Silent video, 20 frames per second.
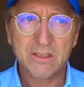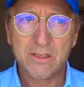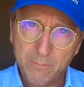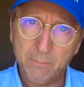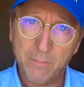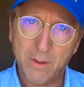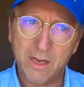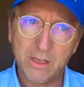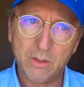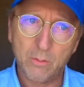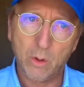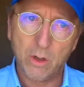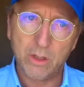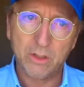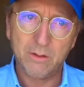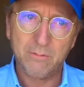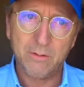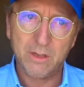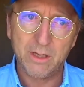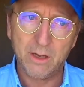Please watch
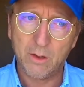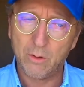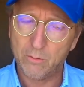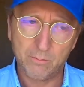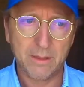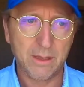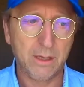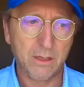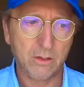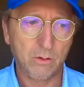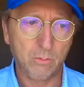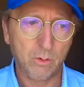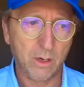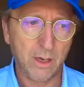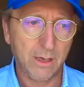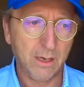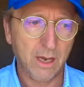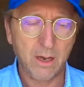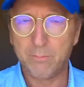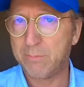the video. It is
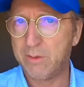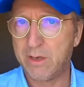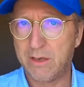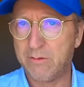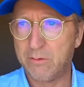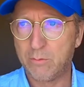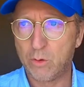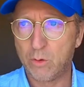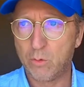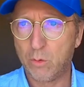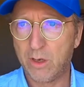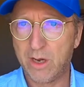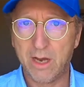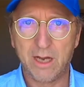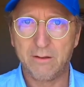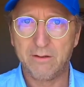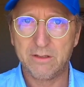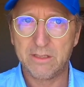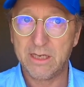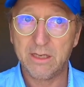really unbelievable what I
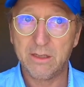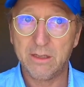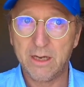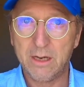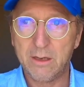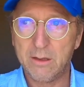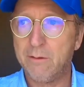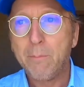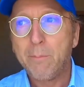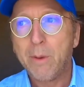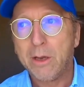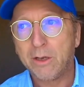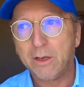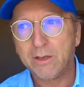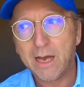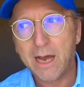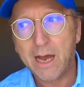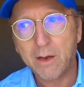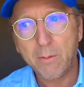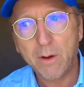have seen there. But
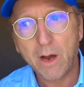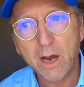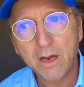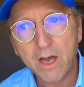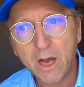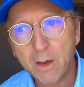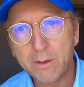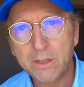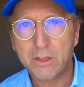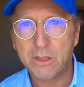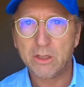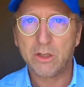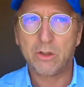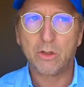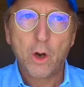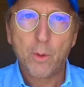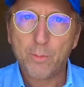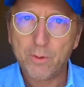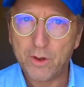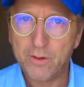today we are coming to the
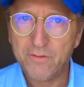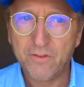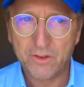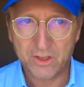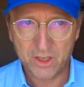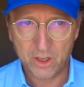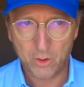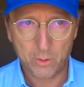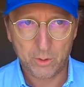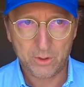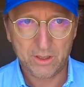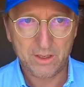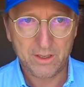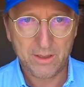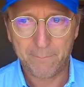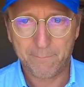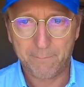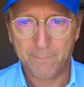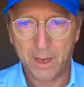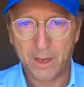topic of security,
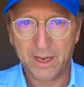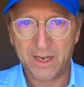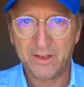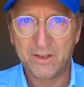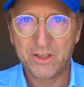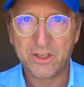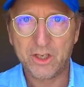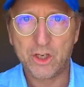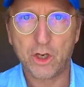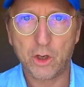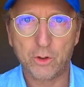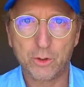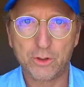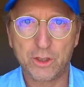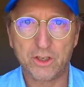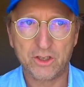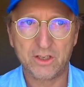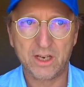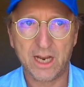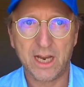meaning the
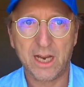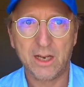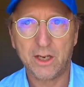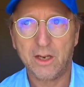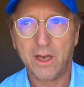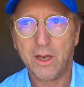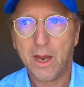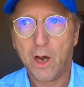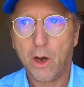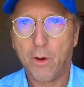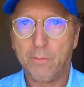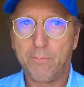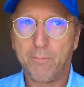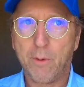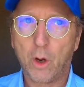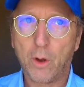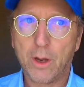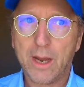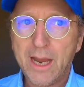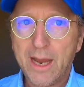security check at Cologne
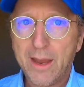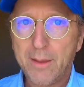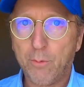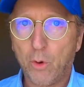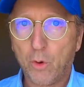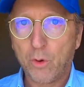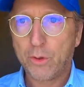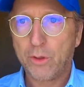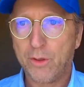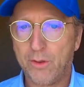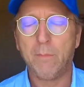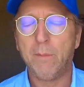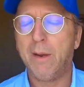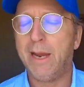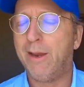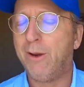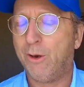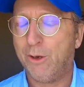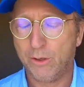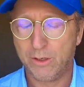Bonn airport. My
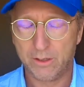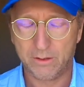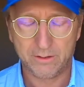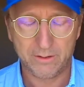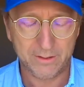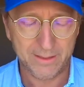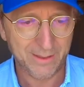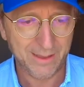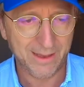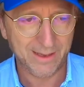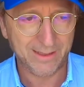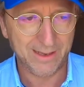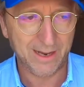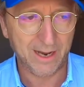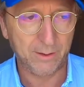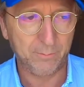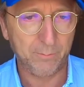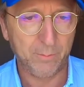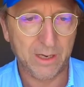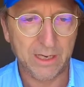goodness, it's
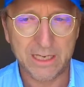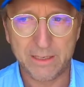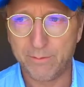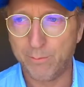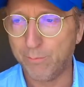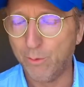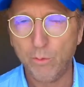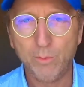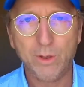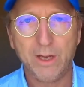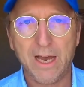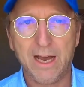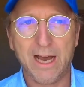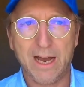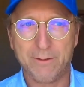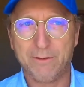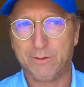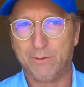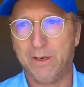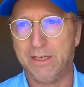unbelievable what I
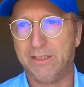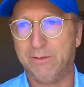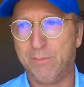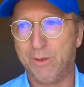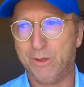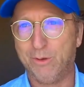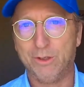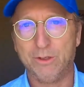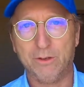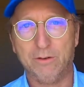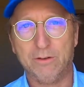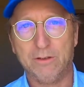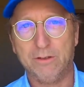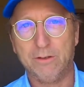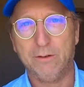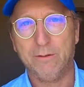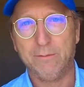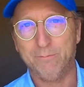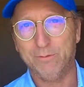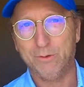have to
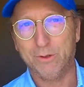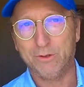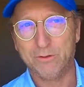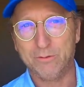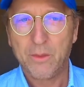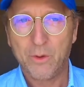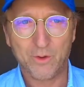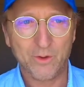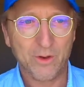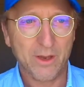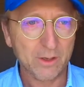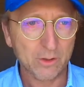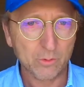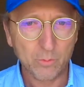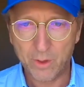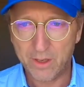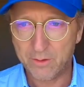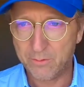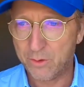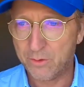experience. First of all, it's
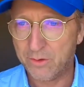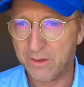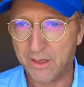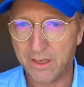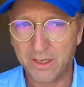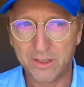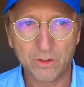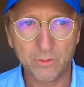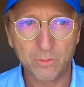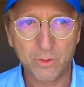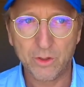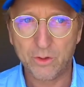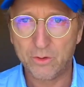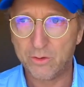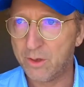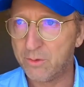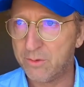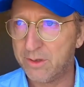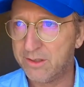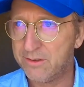one of those things where you
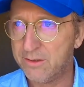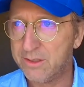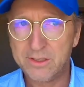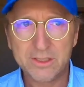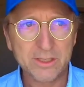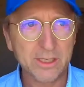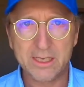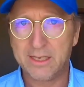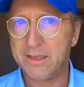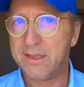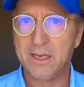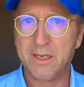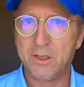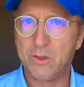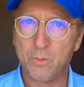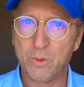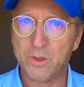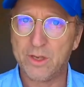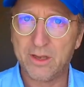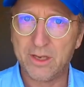don't even see that
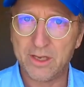it's what it